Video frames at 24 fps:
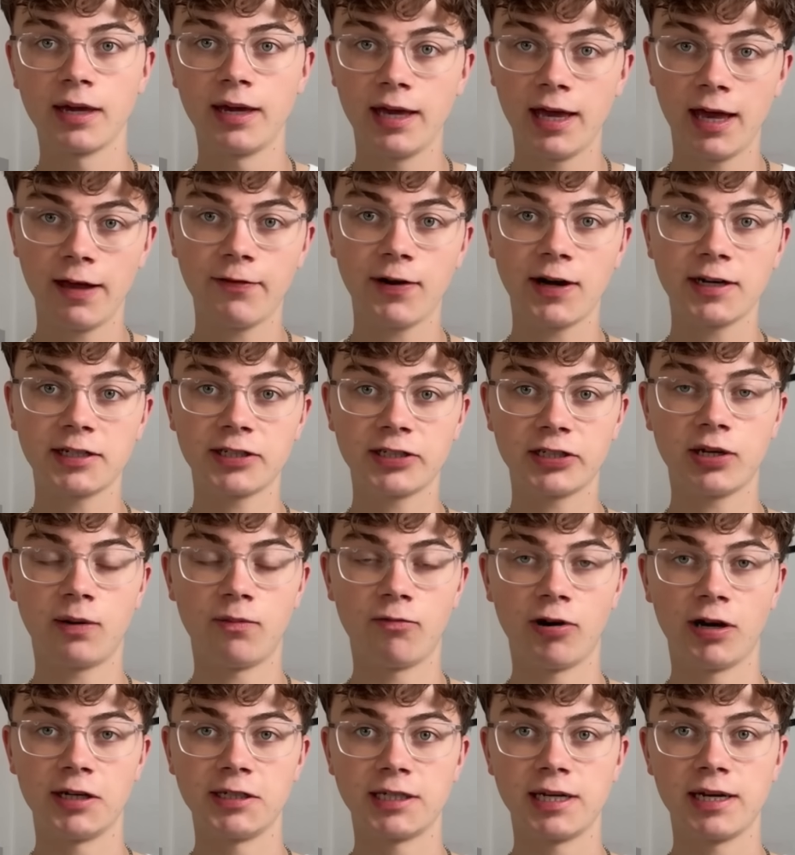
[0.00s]
If I had to
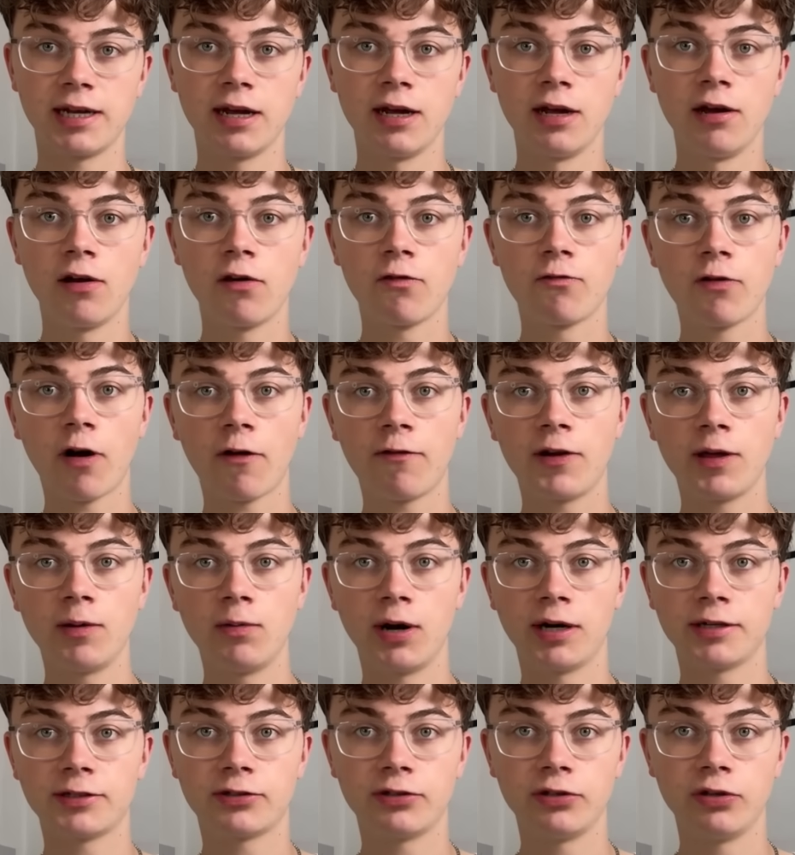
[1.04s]
summarize it, roughly what
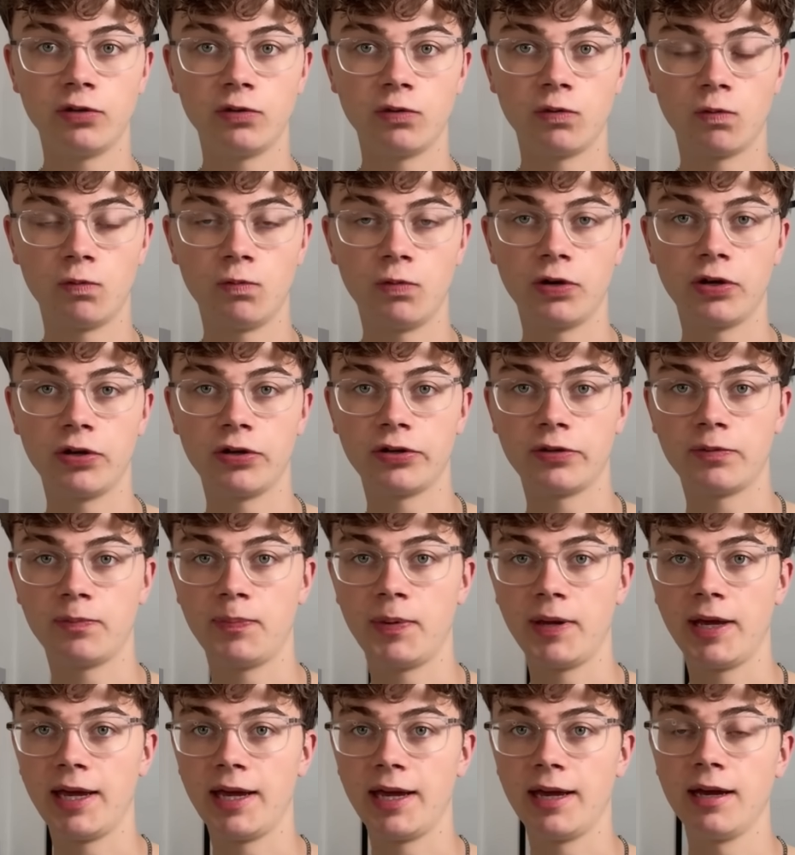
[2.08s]
I'd do would
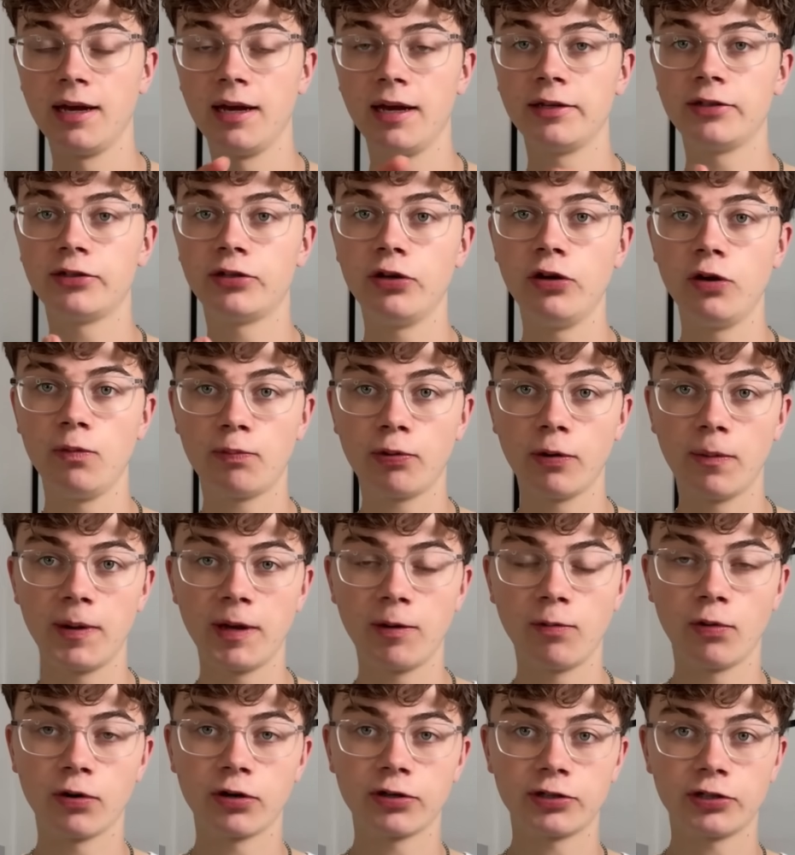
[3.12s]
be do probably
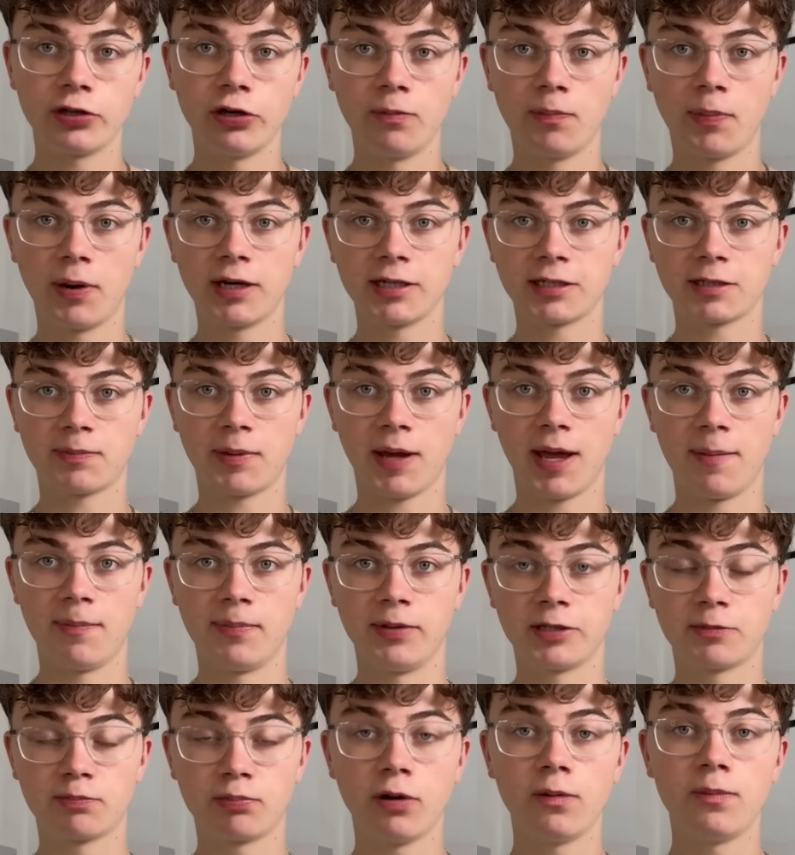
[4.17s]
one or two past
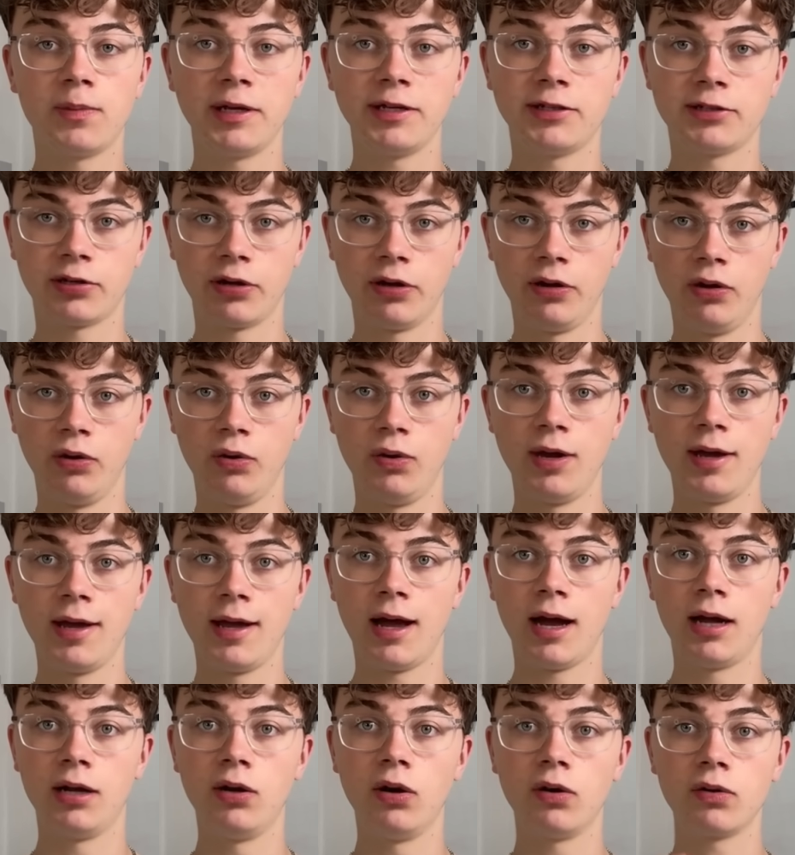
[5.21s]
papers, probably two,
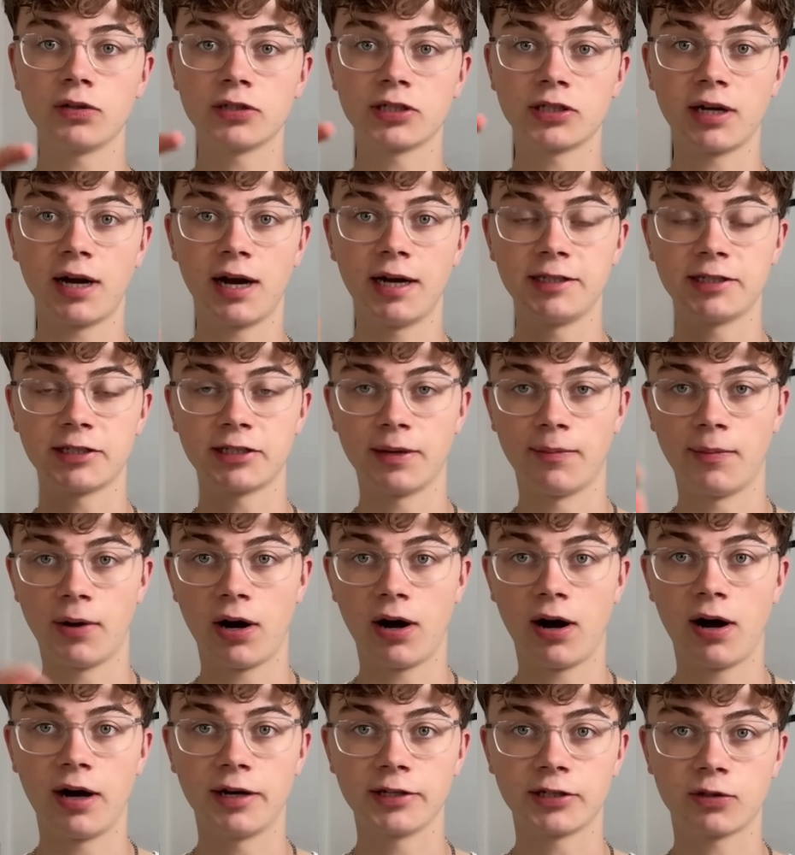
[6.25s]
alongside some
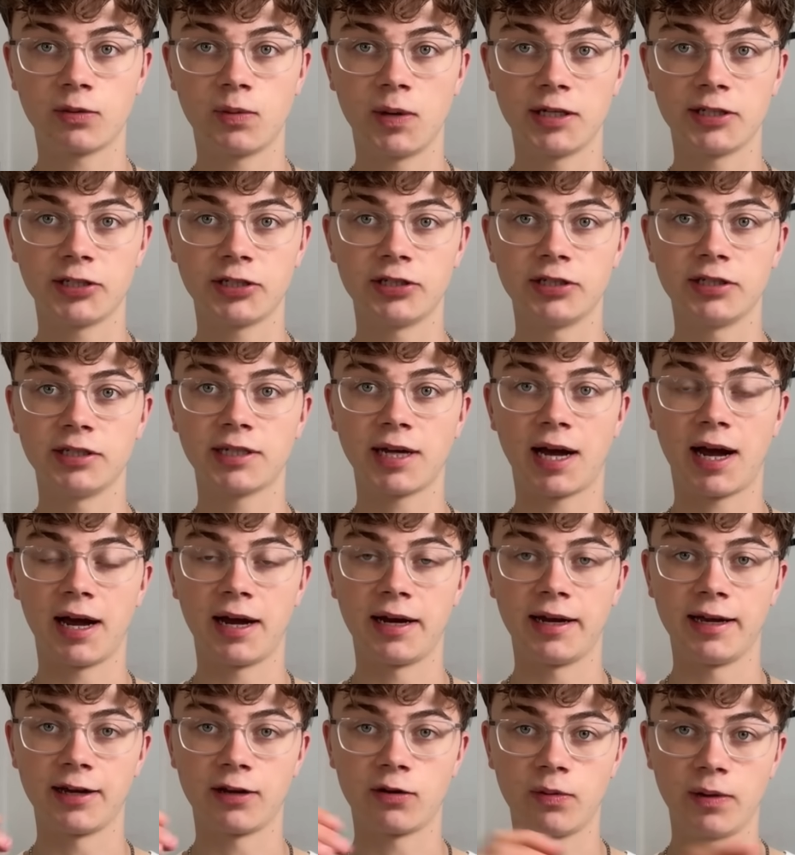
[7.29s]
hard questions
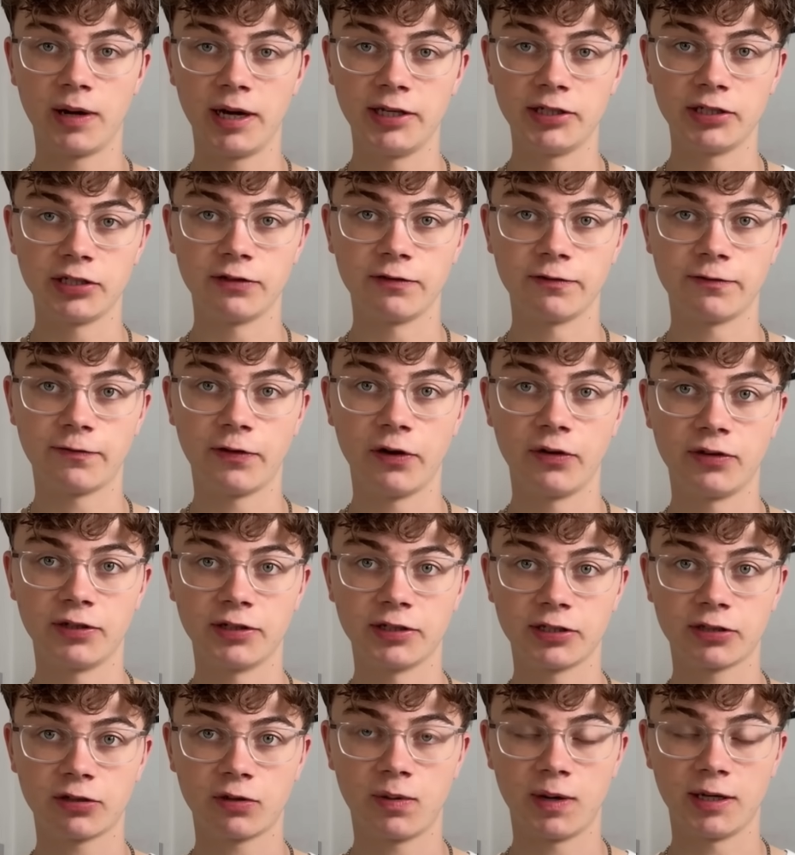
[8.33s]
and equation
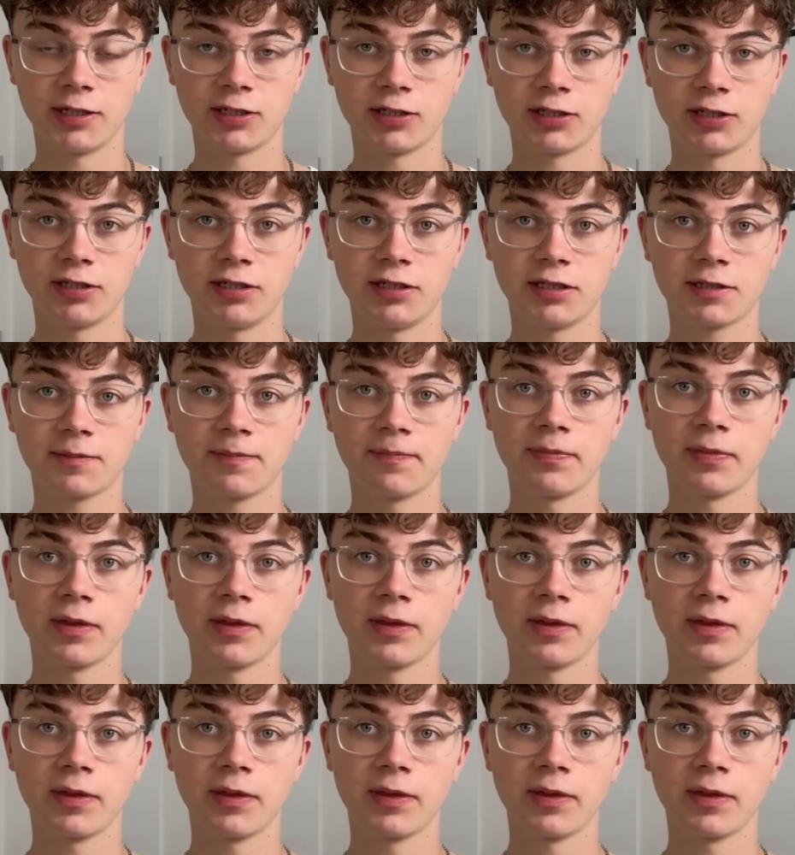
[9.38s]
focused questions.